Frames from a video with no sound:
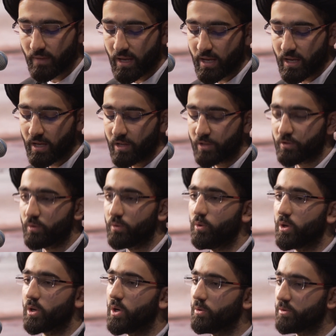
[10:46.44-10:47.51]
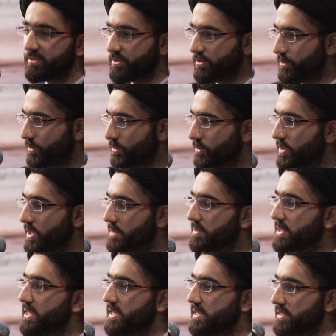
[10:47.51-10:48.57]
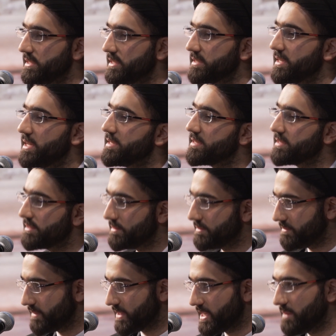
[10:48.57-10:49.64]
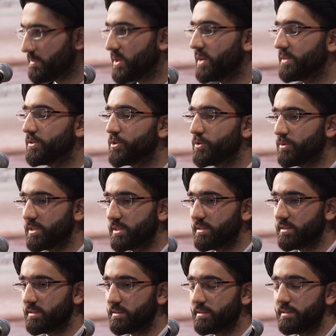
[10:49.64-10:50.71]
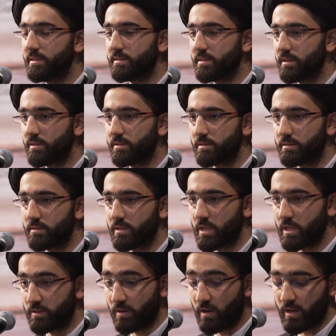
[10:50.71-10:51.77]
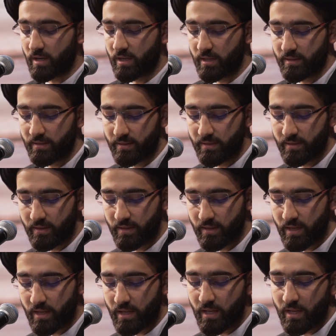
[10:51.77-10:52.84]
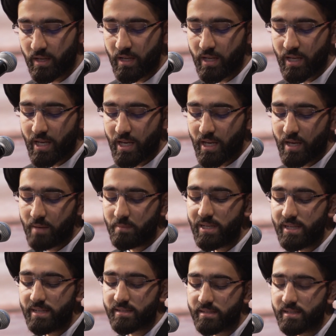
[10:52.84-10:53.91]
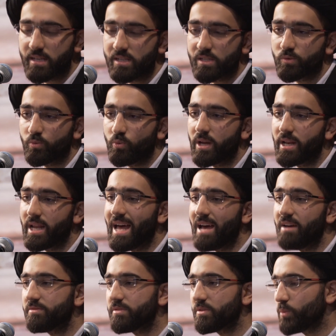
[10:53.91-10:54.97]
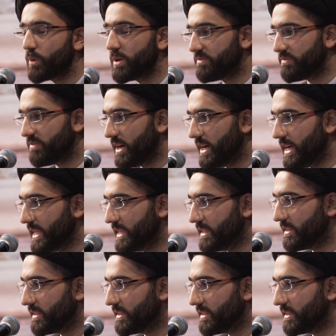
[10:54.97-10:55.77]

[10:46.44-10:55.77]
So Nuh goes to Iblis. He says, give me all the juicy details. Talk. Iblis says, whenever we find